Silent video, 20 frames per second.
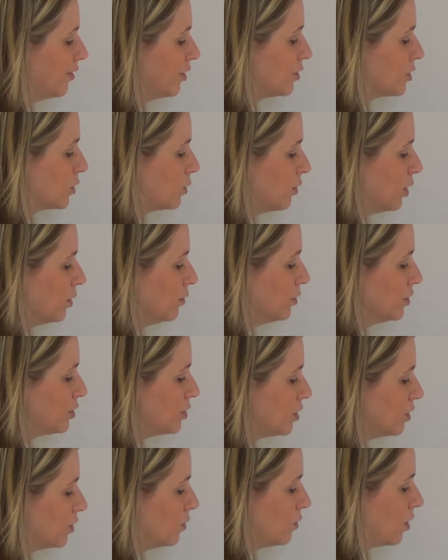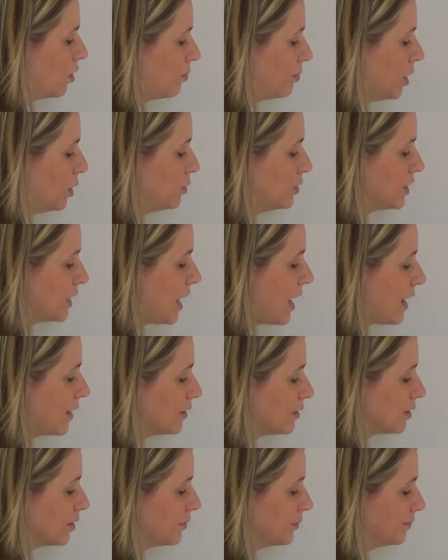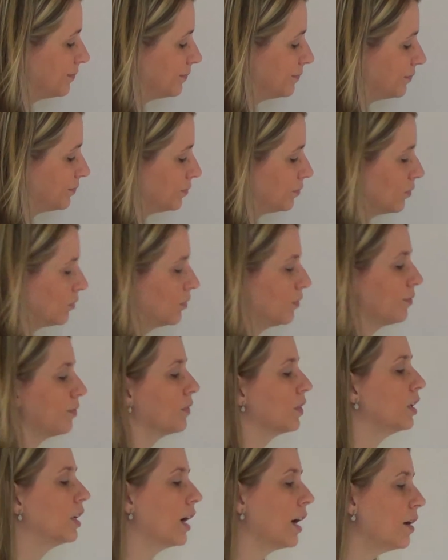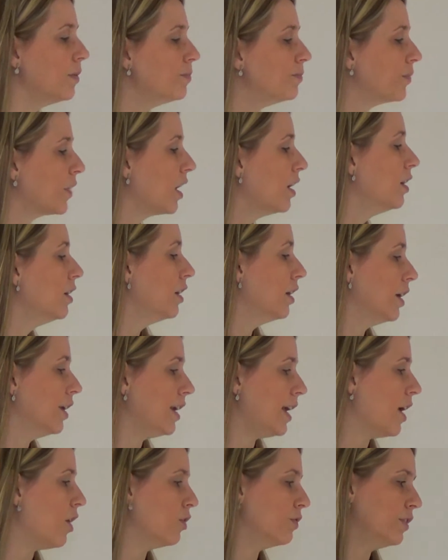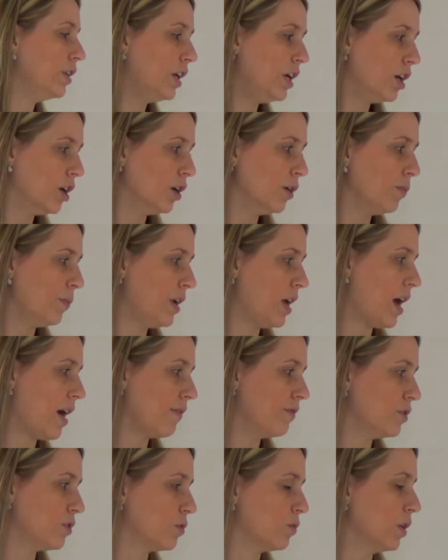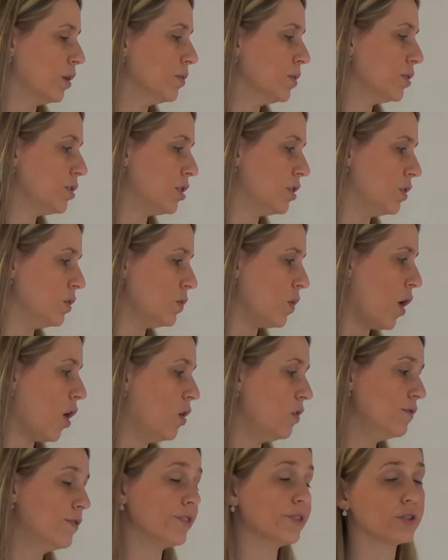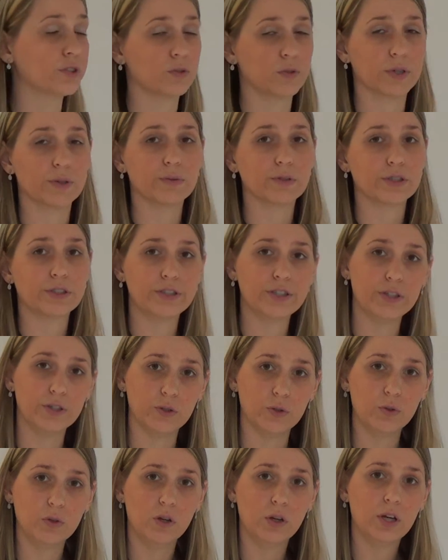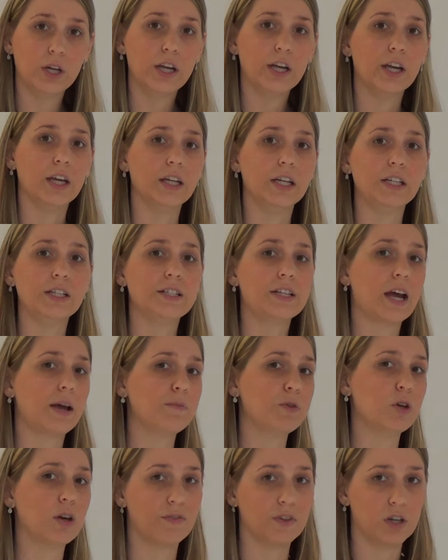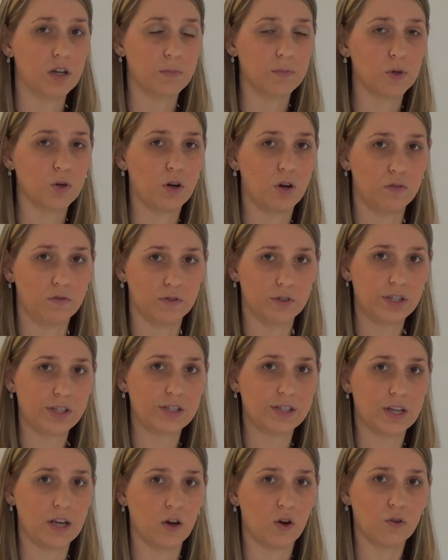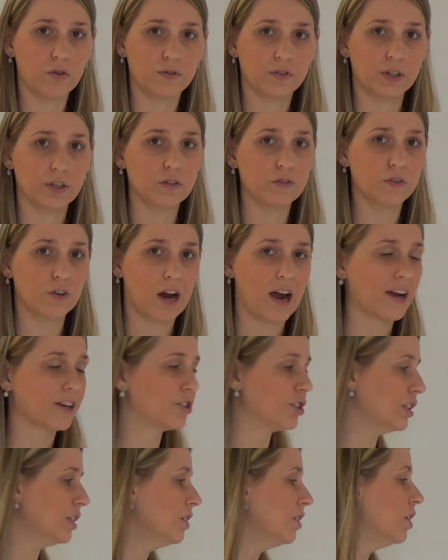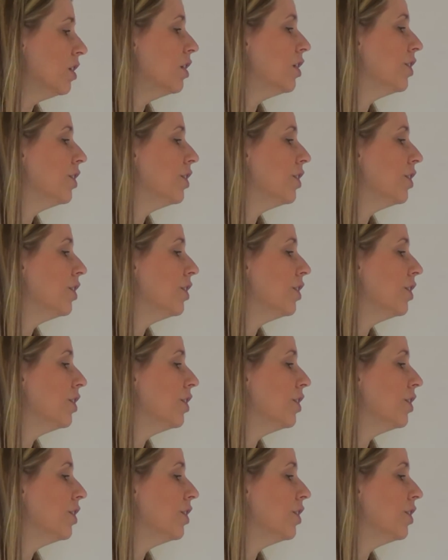the square root of 2 on both sides. Okay? Now over here, we have the square root of 2 over the square root of 2. And anytime you have a number over itself in a fraction,